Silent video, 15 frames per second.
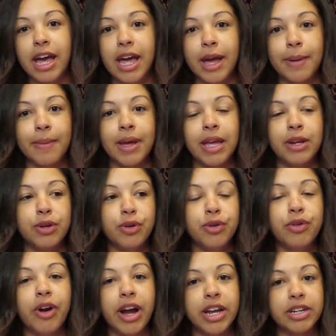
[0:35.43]
am a new
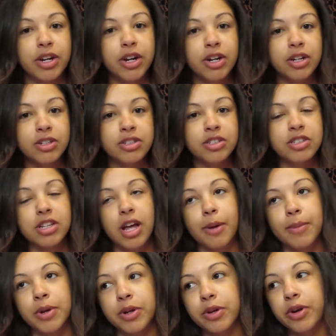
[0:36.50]
grad nurse.
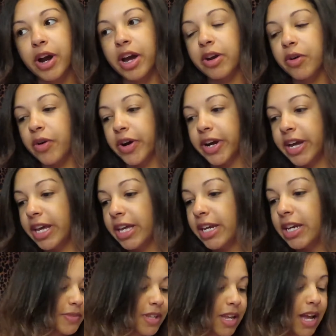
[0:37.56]
I'm a new grad RN.